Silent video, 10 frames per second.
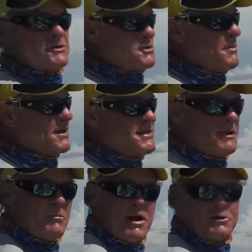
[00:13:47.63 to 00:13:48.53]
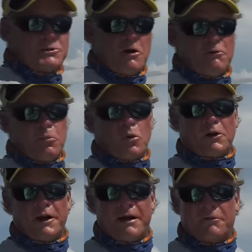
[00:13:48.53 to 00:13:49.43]
just about 10 miles off of Port
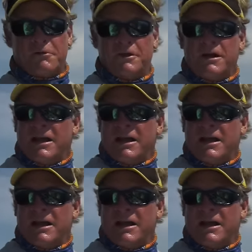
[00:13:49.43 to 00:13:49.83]
Canaveral.